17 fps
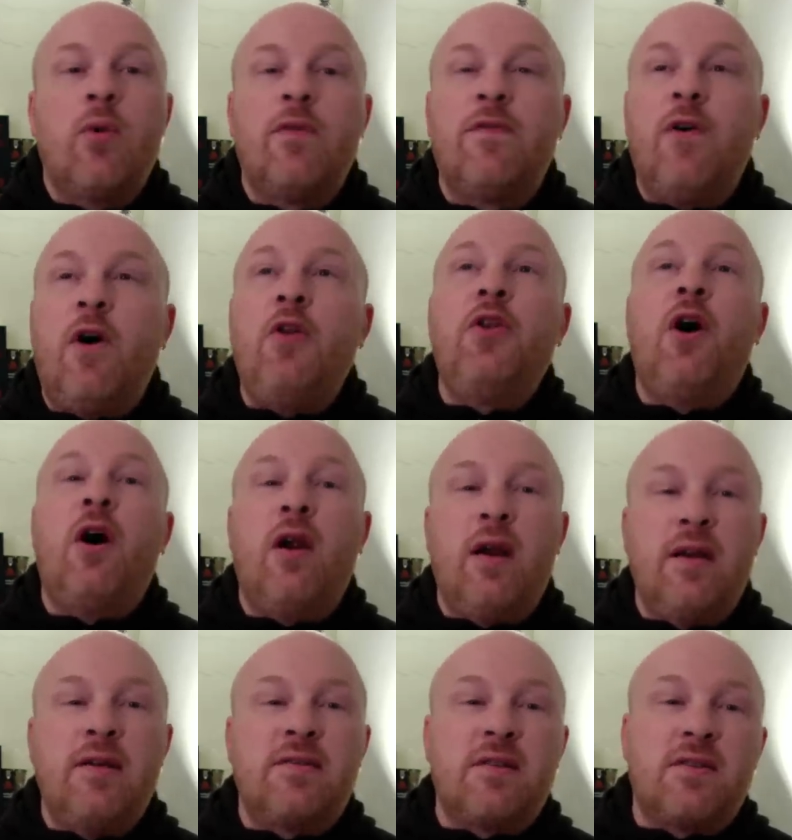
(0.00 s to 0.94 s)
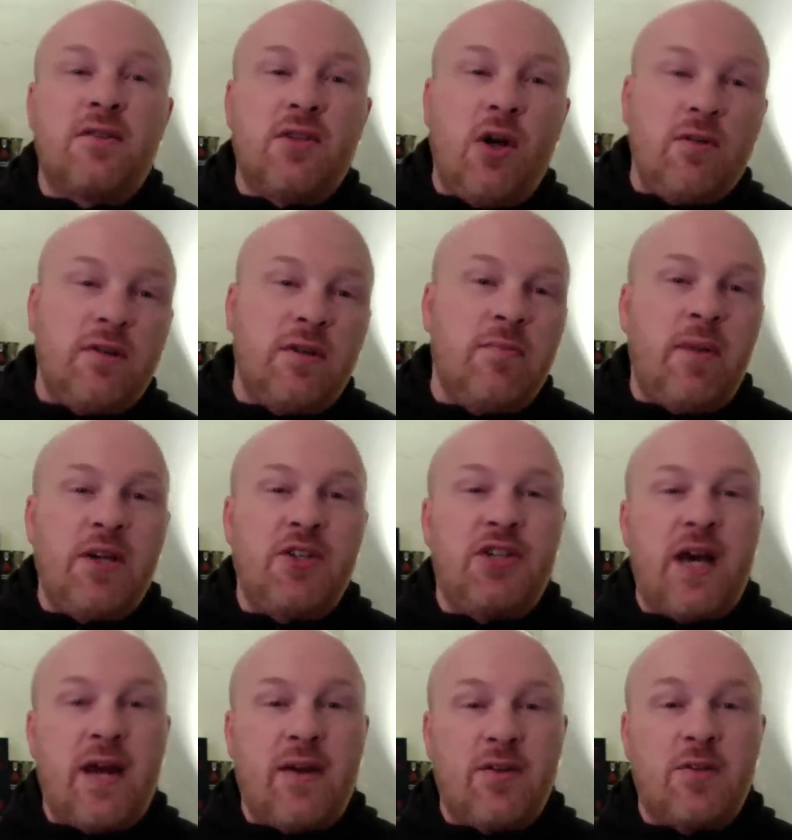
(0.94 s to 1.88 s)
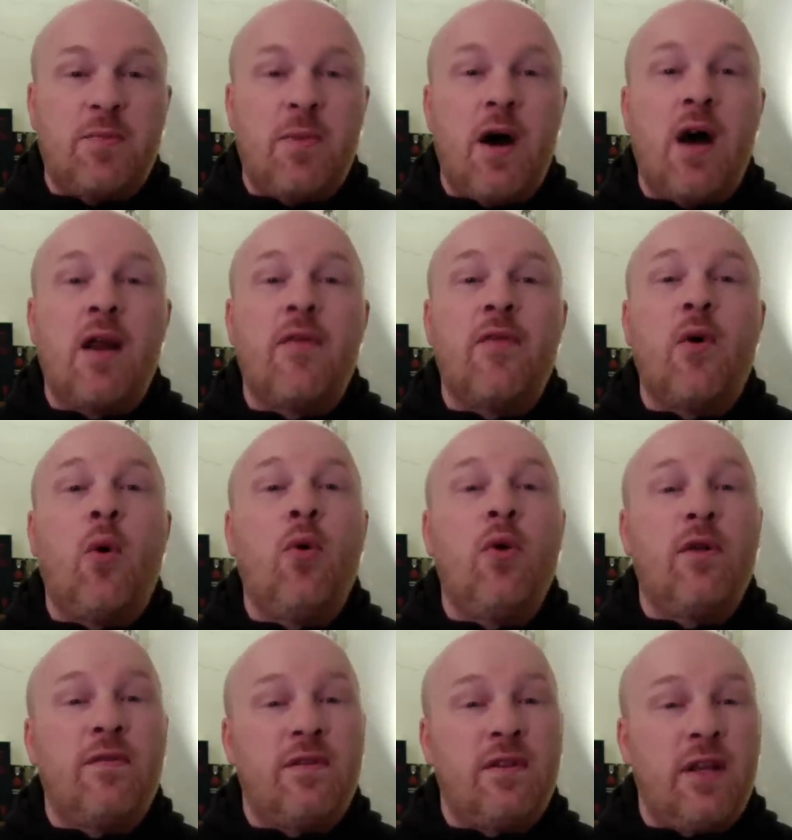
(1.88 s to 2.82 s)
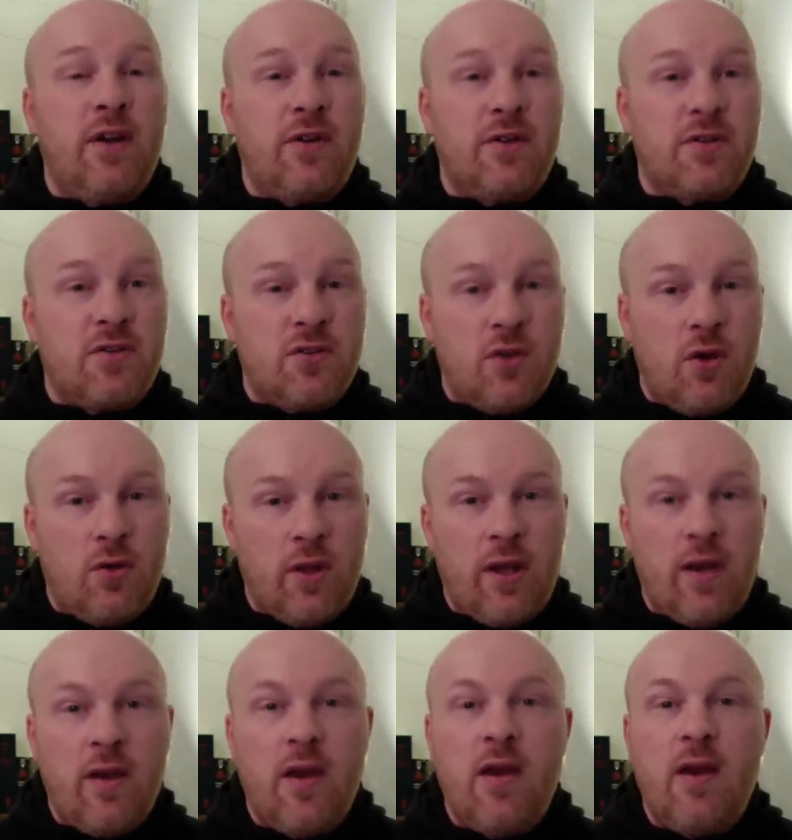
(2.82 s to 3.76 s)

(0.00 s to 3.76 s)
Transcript: When Faldara is assaulted by Shadowspawn and the Horn of Valir is stolen,